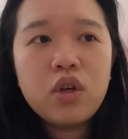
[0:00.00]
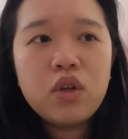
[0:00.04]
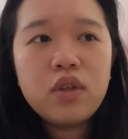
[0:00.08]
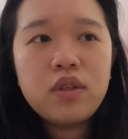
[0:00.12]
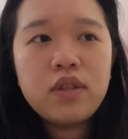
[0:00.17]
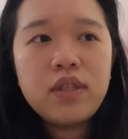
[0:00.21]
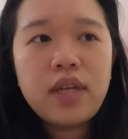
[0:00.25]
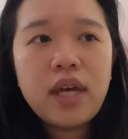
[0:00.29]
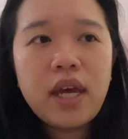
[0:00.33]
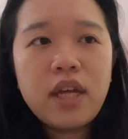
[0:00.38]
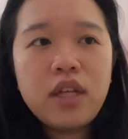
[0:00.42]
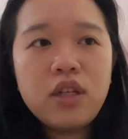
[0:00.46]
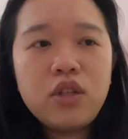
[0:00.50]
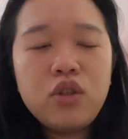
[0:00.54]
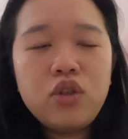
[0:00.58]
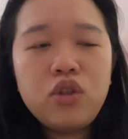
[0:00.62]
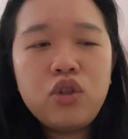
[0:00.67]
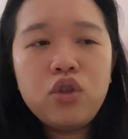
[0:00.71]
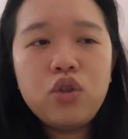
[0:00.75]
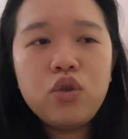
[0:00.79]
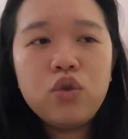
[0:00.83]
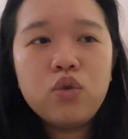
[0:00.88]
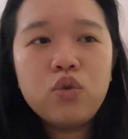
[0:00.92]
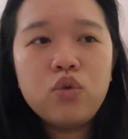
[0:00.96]
tend
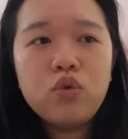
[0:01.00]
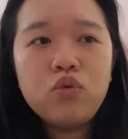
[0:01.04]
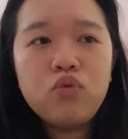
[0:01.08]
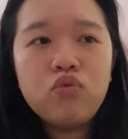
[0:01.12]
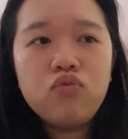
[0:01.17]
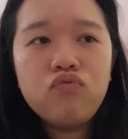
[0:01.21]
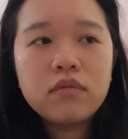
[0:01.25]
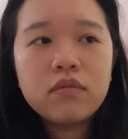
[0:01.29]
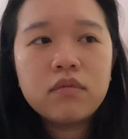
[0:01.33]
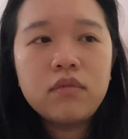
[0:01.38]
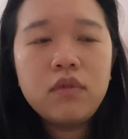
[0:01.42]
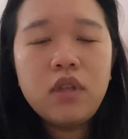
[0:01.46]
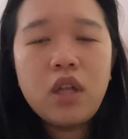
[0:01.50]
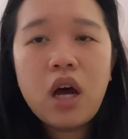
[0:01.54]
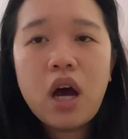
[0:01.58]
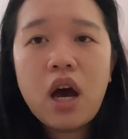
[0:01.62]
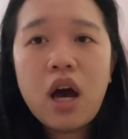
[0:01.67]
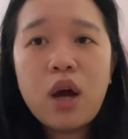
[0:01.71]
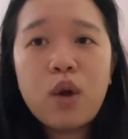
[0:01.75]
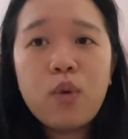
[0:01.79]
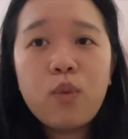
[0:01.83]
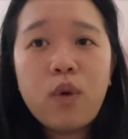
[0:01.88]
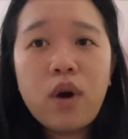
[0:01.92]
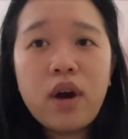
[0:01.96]
to
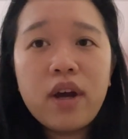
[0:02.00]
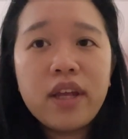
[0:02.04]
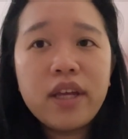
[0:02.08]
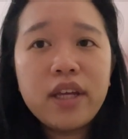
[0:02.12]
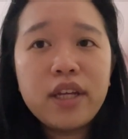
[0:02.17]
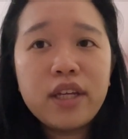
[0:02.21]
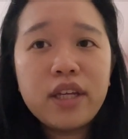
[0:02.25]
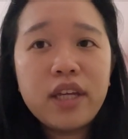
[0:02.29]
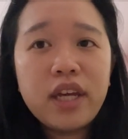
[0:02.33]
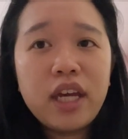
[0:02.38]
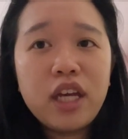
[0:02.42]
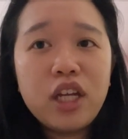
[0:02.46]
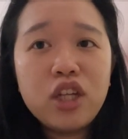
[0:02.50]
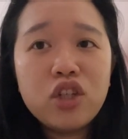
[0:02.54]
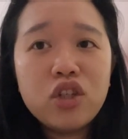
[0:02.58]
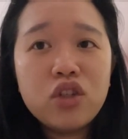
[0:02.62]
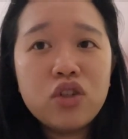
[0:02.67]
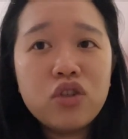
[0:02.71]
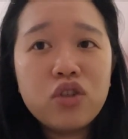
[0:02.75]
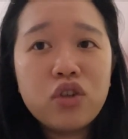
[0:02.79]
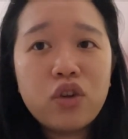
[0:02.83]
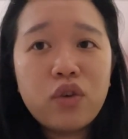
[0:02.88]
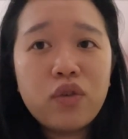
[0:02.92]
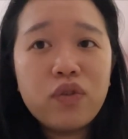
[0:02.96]
not want to engage
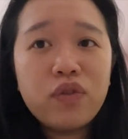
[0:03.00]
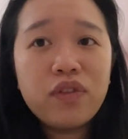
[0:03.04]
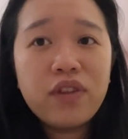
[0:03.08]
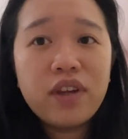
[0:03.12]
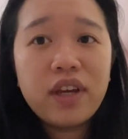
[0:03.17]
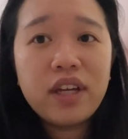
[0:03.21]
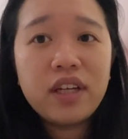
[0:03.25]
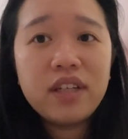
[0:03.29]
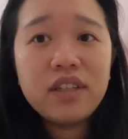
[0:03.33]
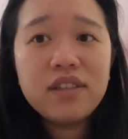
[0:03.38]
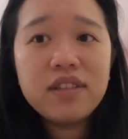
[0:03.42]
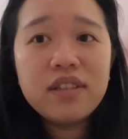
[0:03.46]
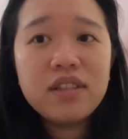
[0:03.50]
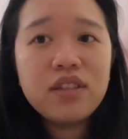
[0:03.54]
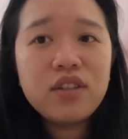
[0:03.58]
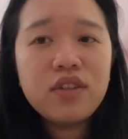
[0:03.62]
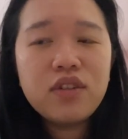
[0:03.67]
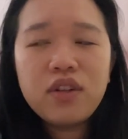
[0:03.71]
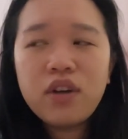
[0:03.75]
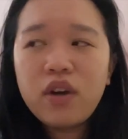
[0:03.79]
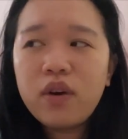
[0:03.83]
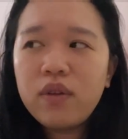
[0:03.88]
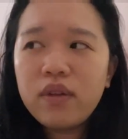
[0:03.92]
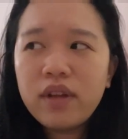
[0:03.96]
in certain things, and
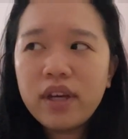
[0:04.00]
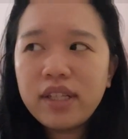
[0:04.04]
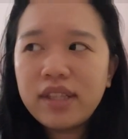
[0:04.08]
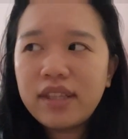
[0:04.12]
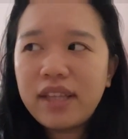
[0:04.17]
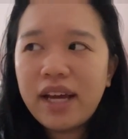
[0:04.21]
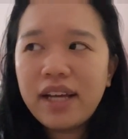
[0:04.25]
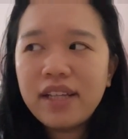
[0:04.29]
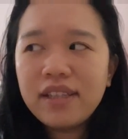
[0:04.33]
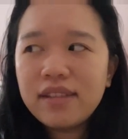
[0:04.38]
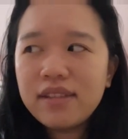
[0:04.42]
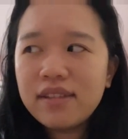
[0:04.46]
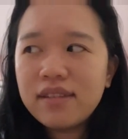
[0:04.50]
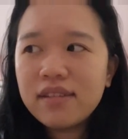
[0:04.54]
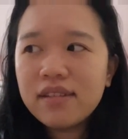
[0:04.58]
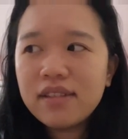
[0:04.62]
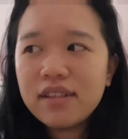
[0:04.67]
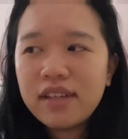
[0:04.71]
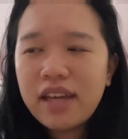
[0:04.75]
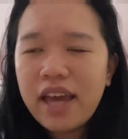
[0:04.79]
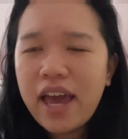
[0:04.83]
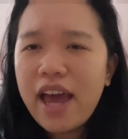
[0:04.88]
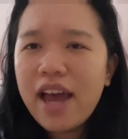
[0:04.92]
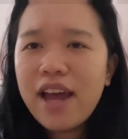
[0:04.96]
you know, like that's,
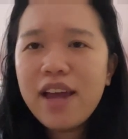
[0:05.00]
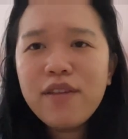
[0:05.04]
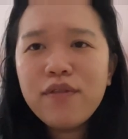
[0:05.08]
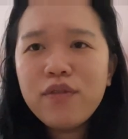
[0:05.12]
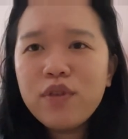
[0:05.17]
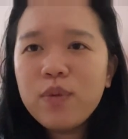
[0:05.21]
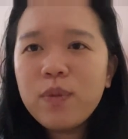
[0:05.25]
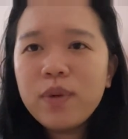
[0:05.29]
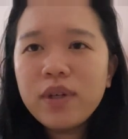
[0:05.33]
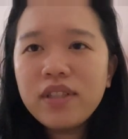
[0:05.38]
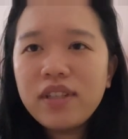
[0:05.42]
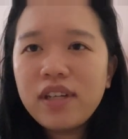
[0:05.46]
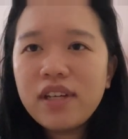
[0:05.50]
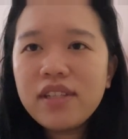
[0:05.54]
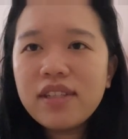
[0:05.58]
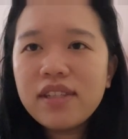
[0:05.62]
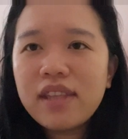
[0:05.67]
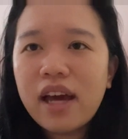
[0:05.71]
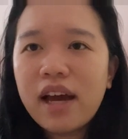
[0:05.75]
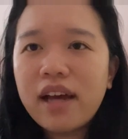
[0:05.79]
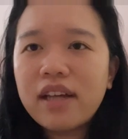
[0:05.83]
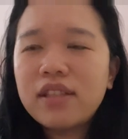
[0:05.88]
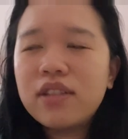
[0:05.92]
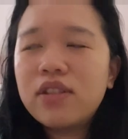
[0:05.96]
everyone does
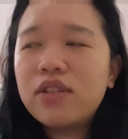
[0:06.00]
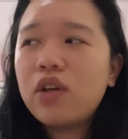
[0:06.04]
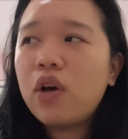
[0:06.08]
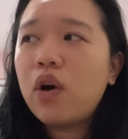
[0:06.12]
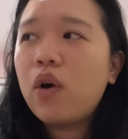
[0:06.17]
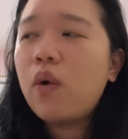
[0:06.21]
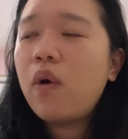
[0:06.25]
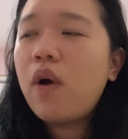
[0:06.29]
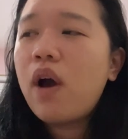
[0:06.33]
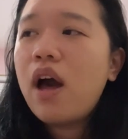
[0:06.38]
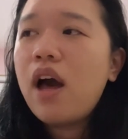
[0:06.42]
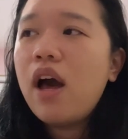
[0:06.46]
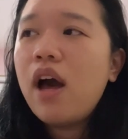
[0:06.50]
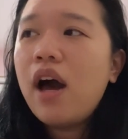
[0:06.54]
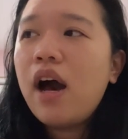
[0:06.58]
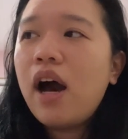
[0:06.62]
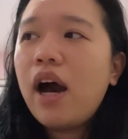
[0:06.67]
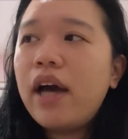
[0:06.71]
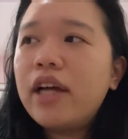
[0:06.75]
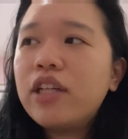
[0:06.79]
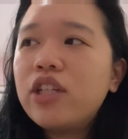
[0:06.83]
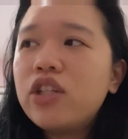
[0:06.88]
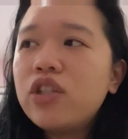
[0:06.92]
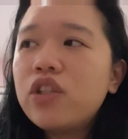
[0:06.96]
that. So
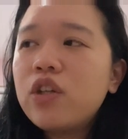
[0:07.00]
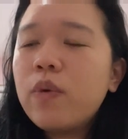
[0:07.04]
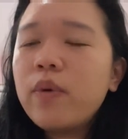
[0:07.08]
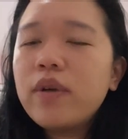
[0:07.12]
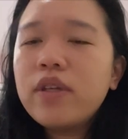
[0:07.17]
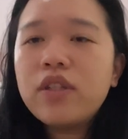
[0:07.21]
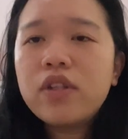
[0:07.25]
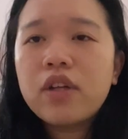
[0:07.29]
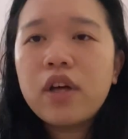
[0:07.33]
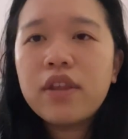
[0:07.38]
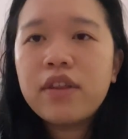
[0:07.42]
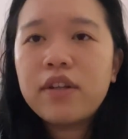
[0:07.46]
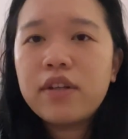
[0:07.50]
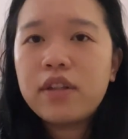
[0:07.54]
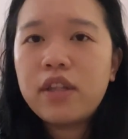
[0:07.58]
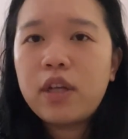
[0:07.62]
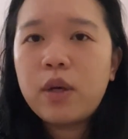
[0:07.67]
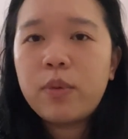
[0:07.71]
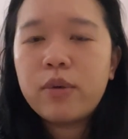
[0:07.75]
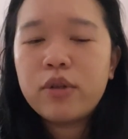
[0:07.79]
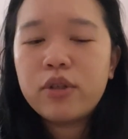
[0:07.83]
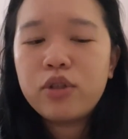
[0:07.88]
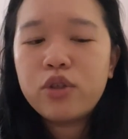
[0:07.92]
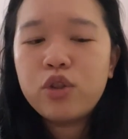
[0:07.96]
I just always thought that
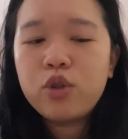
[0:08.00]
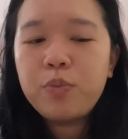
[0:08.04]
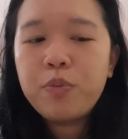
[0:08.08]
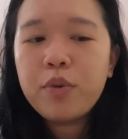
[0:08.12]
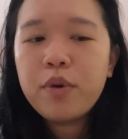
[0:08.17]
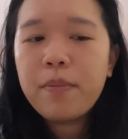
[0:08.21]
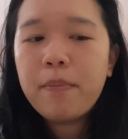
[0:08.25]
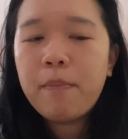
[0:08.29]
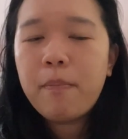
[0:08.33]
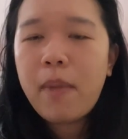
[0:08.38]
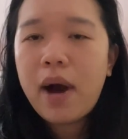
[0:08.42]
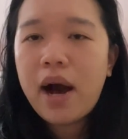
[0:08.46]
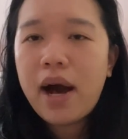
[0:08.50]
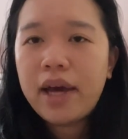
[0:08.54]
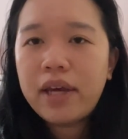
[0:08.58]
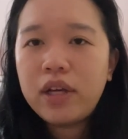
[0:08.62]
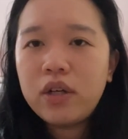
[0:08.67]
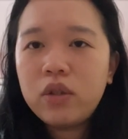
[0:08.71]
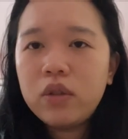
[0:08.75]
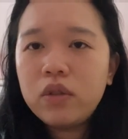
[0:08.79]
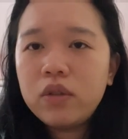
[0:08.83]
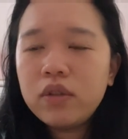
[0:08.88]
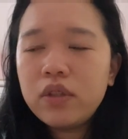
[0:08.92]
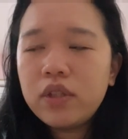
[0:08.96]
they were super
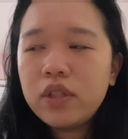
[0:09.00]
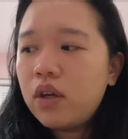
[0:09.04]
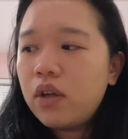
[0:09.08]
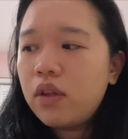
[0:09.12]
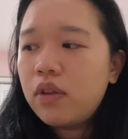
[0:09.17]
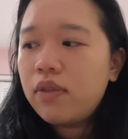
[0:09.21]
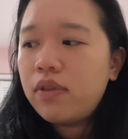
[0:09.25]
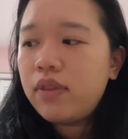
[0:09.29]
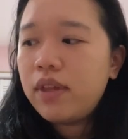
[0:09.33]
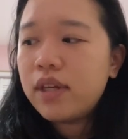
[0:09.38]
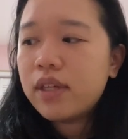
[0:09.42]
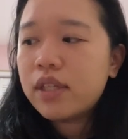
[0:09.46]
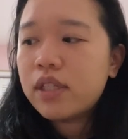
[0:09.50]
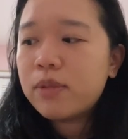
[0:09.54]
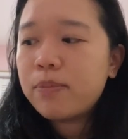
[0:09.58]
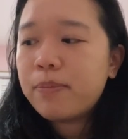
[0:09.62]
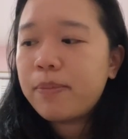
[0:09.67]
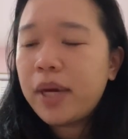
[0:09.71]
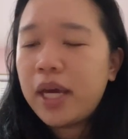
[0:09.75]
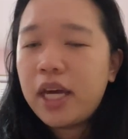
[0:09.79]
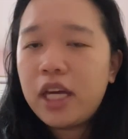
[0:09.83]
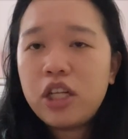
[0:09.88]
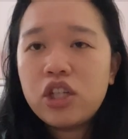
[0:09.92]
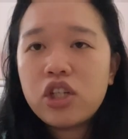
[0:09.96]
mild. This
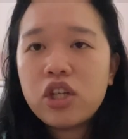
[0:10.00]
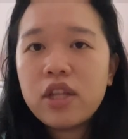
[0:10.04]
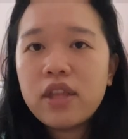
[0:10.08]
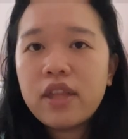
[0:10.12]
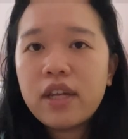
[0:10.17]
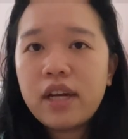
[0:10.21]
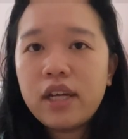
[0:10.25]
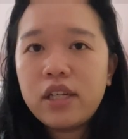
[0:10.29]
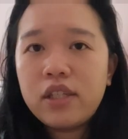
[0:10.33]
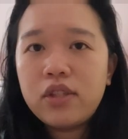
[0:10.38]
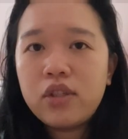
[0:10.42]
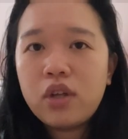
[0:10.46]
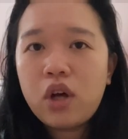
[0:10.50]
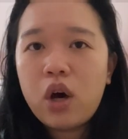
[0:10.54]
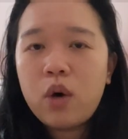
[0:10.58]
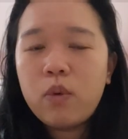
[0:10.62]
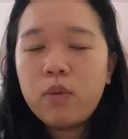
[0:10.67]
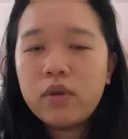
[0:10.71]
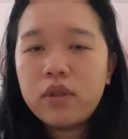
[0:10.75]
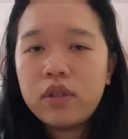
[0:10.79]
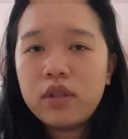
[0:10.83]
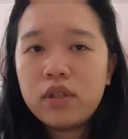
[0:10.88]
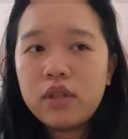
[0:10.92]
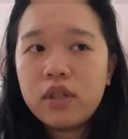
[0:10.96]
patient that I saw
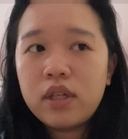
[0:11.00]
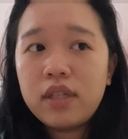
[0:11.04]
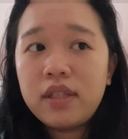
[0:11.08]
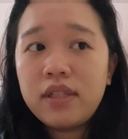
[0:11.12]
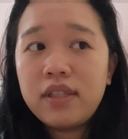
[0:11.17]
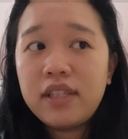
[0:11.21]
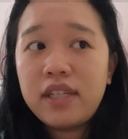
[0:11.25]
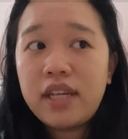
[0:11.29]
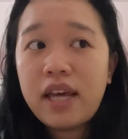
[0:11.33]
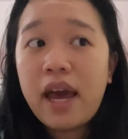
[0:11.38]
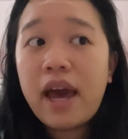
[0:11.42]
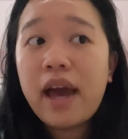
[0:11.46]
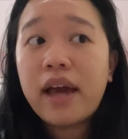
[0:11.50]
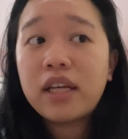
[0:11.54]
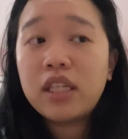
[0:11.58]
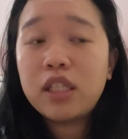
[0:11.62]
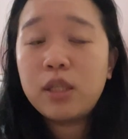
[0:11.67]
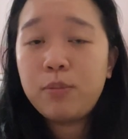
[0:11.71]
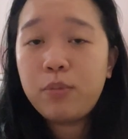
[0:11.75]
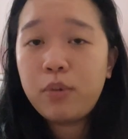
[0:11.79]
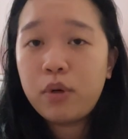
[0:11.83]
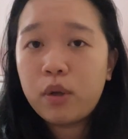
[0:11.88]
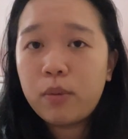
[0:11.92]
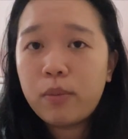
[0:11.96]
was
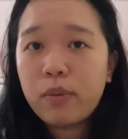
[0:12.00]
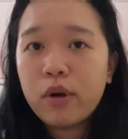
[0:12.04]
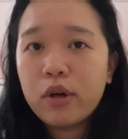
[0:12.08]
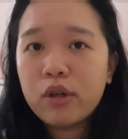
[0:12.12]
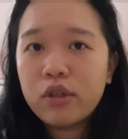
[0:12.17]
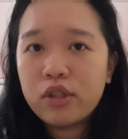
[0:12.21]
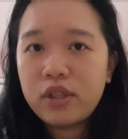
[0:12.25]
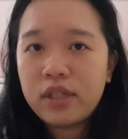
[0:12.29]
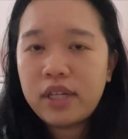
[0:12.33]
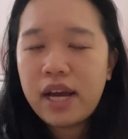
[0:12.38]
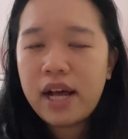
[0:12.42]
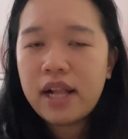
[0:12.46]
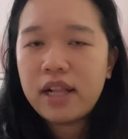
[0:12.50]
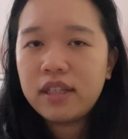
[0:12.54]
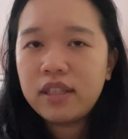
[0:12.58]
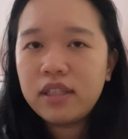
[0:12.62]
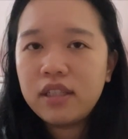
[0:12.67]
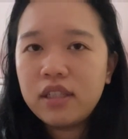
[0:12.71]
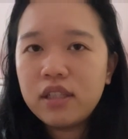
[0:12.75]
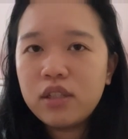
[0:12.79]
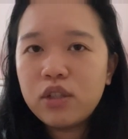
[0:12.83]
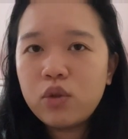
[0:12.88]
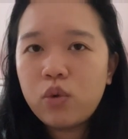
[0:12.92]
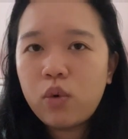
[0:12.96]
textbook personality
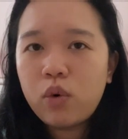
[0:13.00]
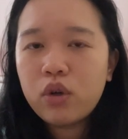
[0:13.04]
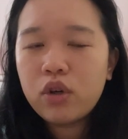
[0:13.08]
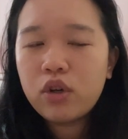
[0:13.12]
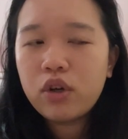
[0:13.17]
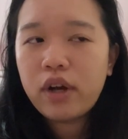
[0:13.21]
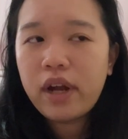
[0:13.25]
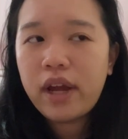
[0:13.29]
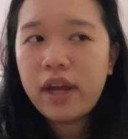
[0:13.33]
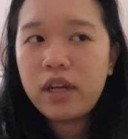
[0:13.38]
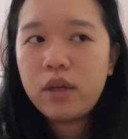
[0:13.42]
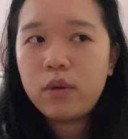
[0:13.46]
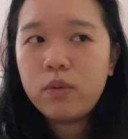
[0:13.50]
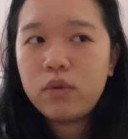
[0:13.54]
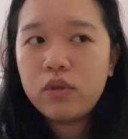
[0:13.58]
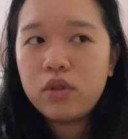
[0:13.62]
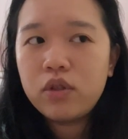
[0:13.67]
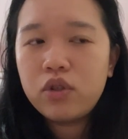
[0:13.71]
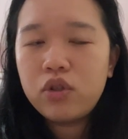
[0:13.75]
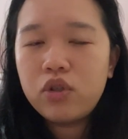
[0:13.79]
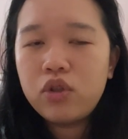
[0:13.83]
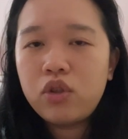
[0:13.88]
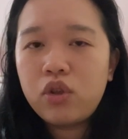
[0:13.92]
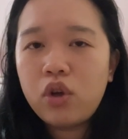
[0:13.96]
disorder, and it
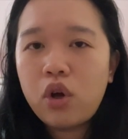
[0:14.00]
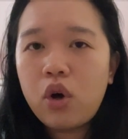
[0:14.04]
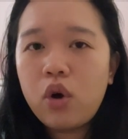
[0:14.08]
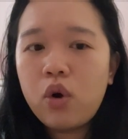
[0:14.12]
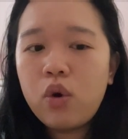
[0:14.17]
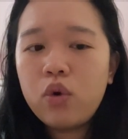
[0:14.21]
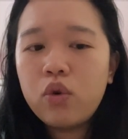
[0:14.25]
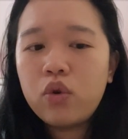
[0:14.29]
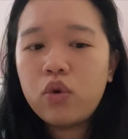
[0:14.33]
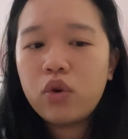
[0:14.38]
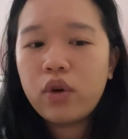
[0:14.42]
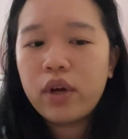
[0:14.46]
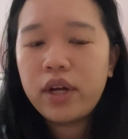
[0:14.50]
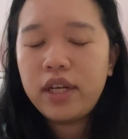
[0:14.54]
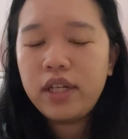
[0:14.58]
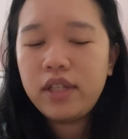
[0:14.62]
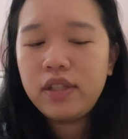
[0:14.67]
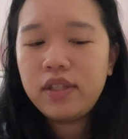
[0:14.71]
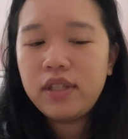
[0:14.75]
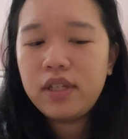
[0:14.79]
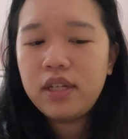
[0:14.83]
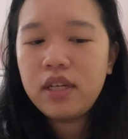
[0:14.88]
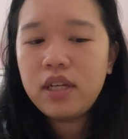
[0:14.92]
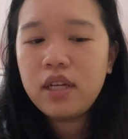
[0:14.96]
was so
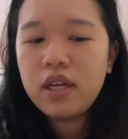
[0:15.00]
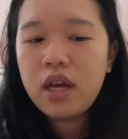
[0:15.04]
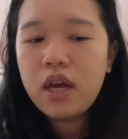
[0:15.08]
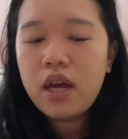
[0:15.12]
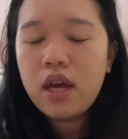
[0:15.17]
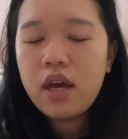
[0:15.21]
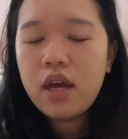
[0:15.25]
crazy